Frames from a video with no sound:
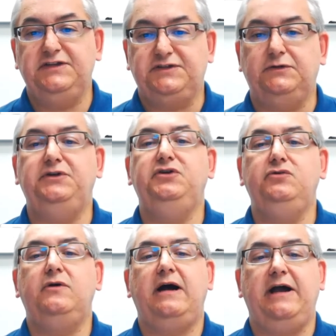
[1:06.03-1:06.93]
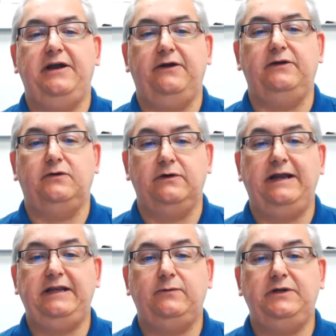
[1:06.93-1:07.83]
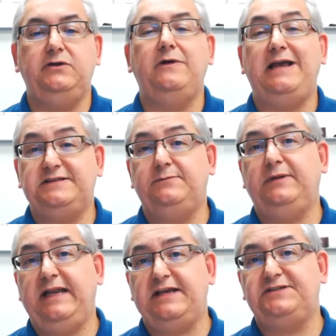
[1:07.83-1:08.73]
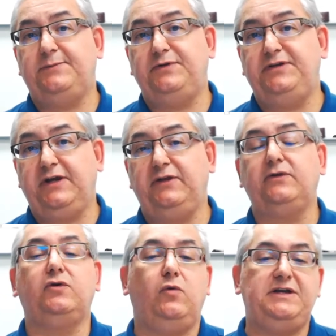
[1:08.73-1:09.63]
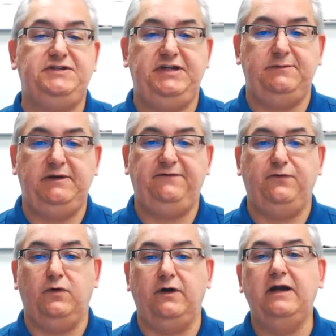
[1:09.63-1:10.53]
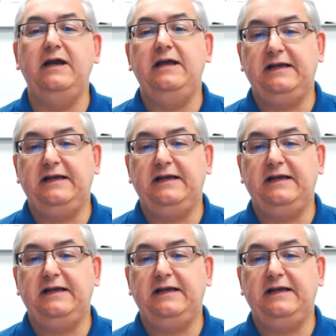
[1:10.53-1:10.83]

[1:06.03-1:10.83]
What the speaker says: So a new hire or anyone who hasn't been asked a particular question before